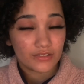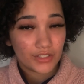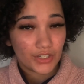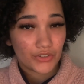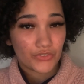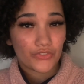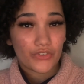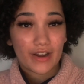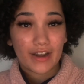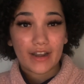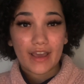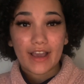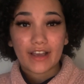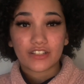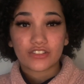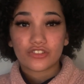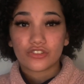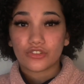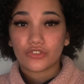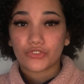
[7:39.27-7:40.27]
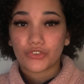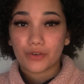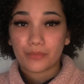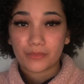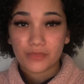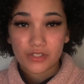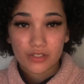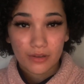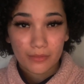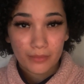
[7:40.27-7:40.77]
your friend asks you
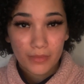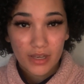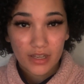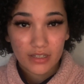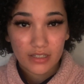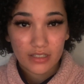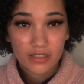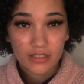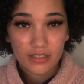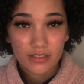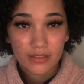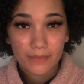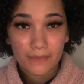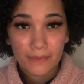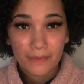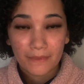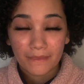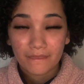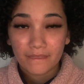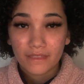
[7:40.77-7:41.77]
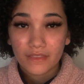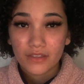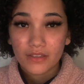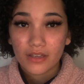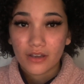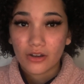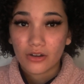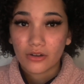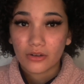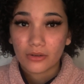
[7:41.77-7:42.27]
for some money,
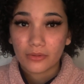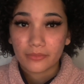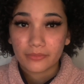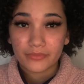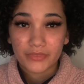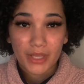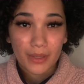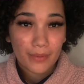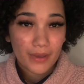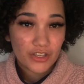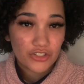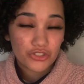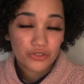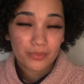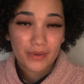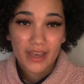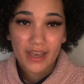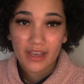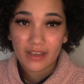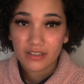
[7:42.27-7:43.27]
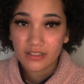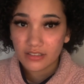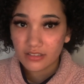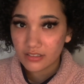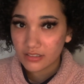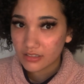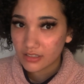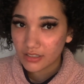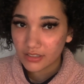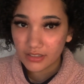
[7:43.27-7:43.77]
they paid you back,
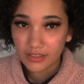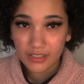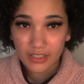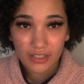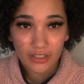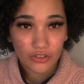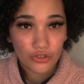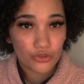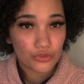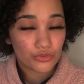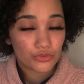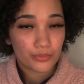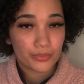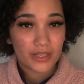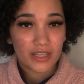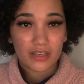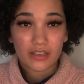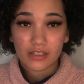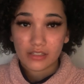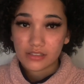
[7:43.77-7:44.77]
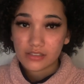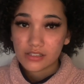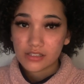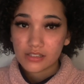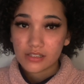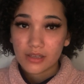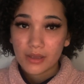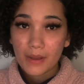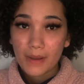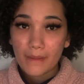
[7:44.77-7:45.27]
good thing, cool beans.
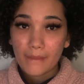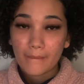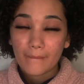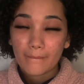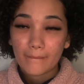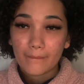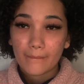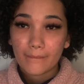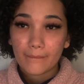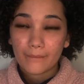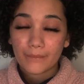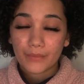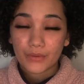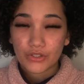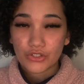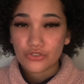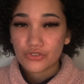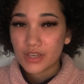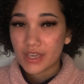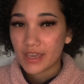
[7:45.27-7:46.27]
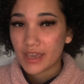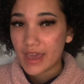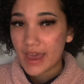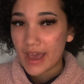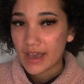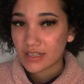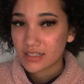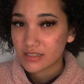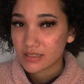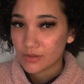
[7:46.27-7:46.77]
But you can't
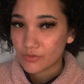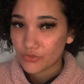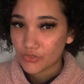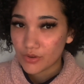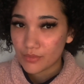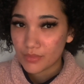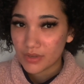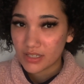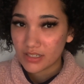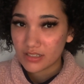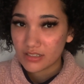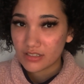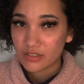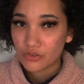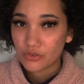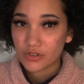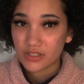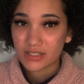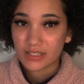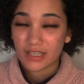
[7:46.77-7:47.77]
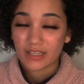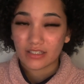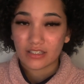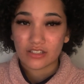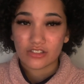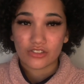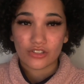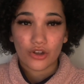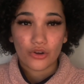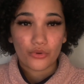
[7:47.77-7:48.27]
ask them for money, or it's like
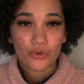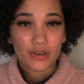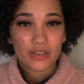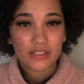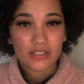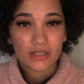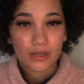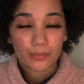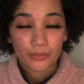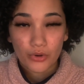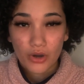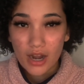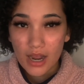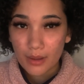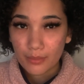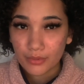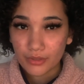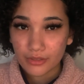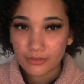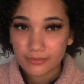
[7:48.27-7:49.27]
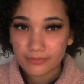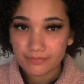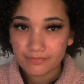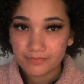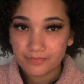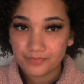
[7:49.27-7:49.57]
it's always a problem,